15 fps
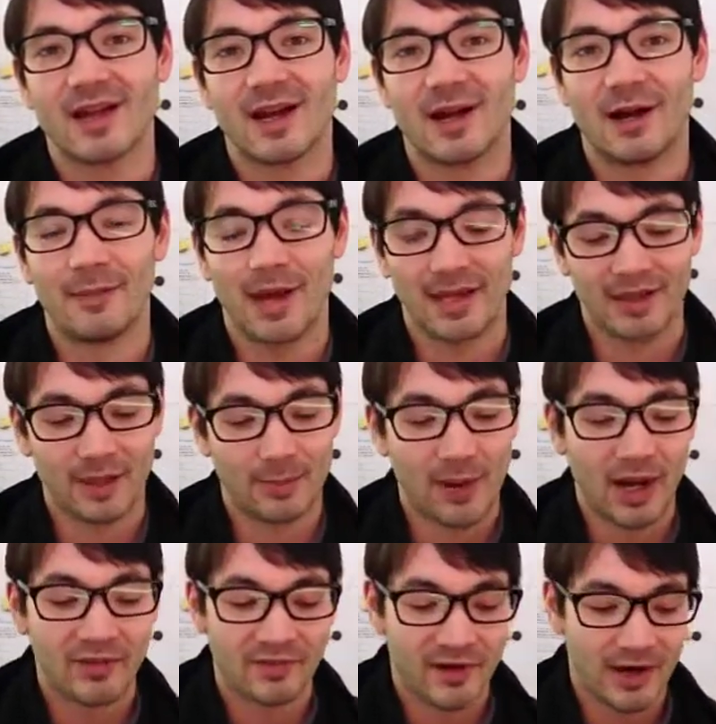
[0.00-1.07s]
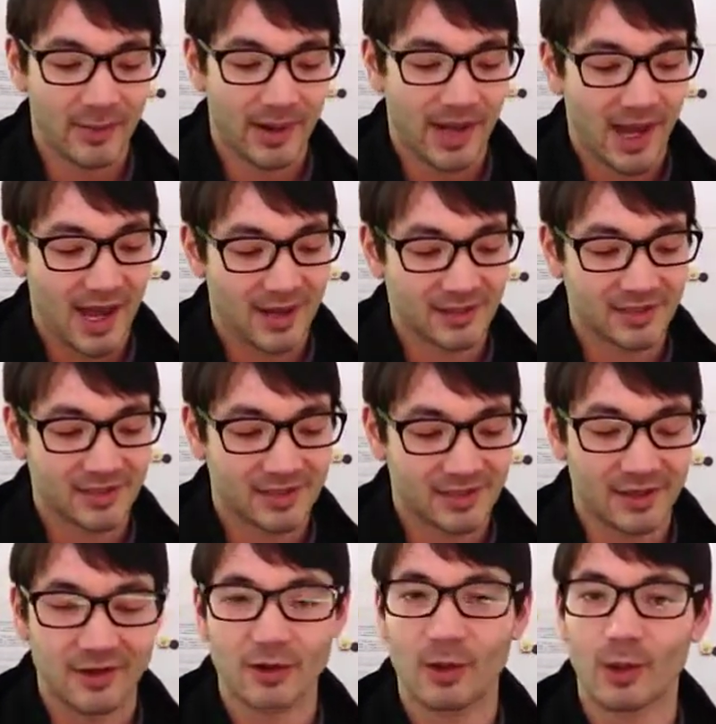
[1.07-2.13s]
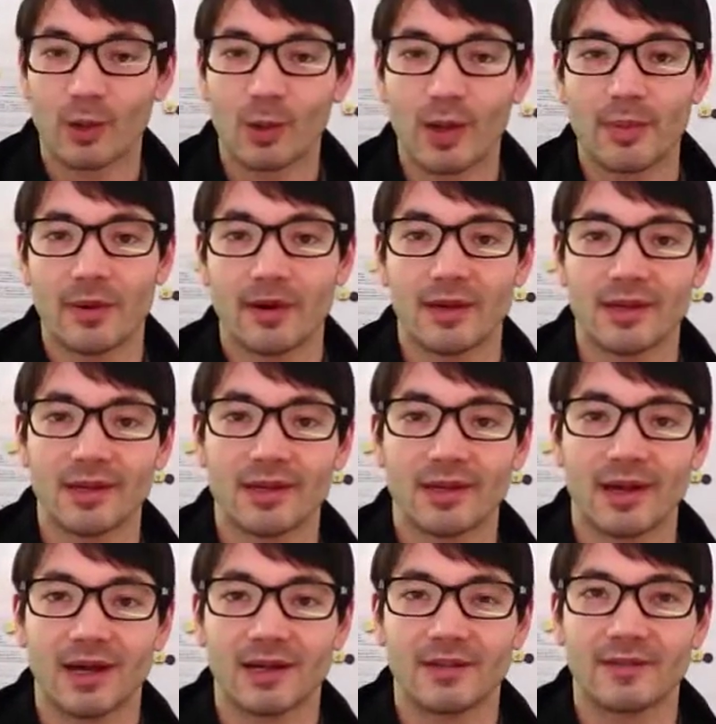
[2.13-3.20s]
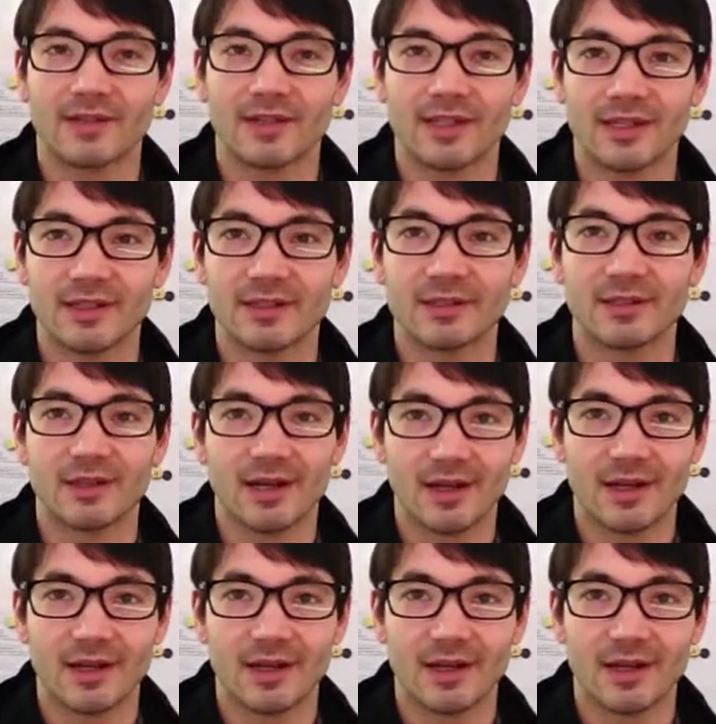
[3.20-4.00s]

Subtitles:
I had like a bonfire at my house as like a going away party kind of a deal.